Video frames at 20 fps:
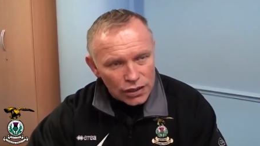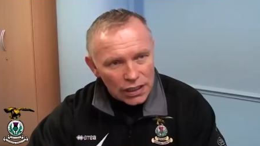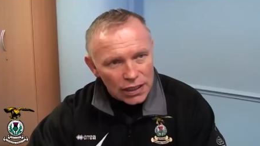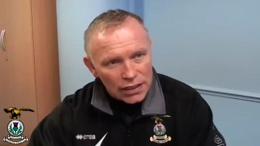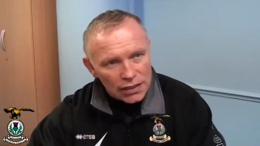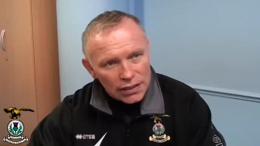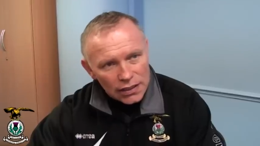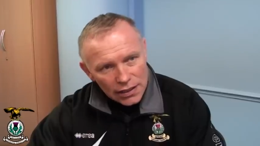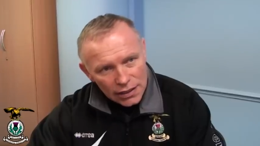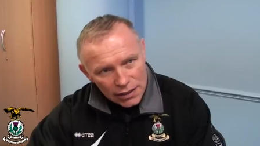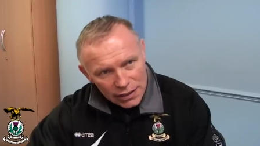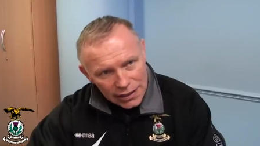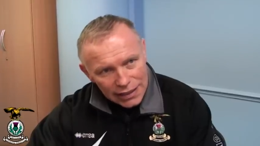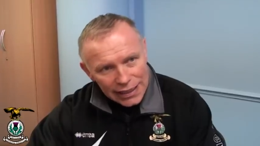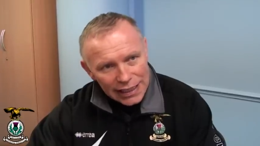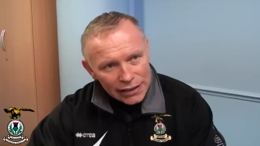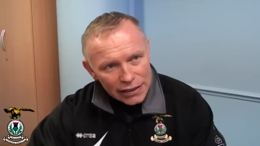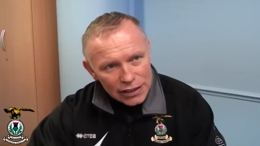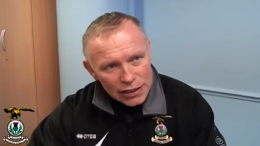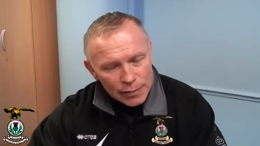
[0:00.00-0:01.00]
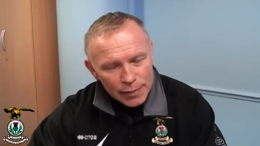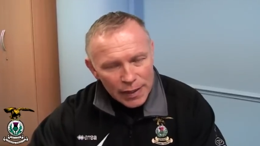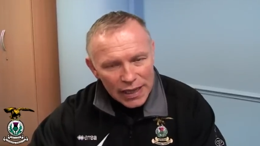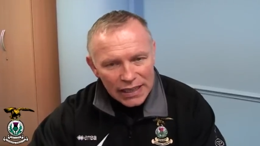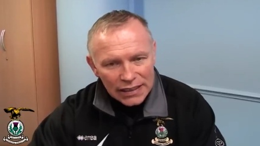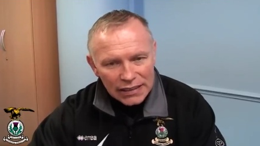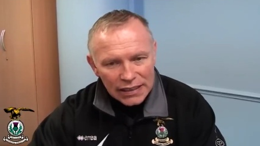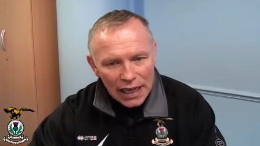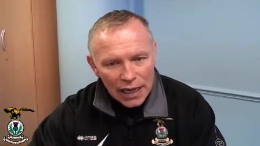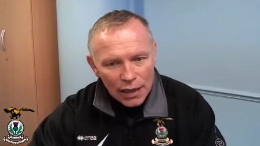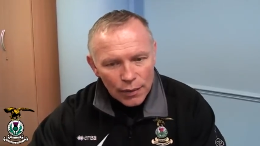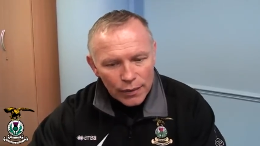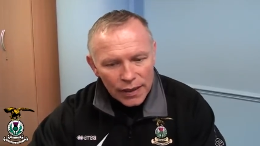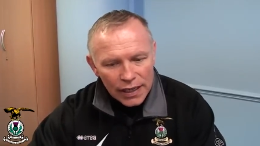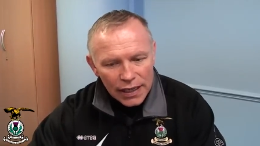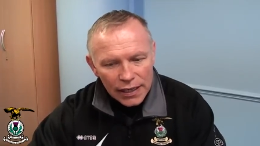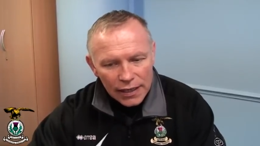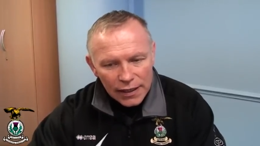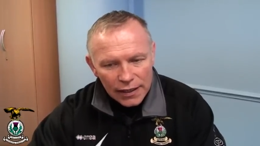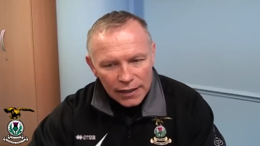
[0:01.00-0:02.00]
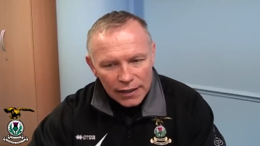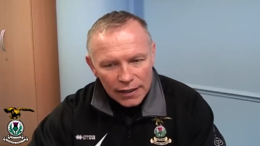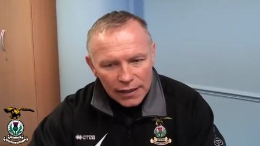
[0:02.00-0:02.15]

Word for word: it, you get respect that way,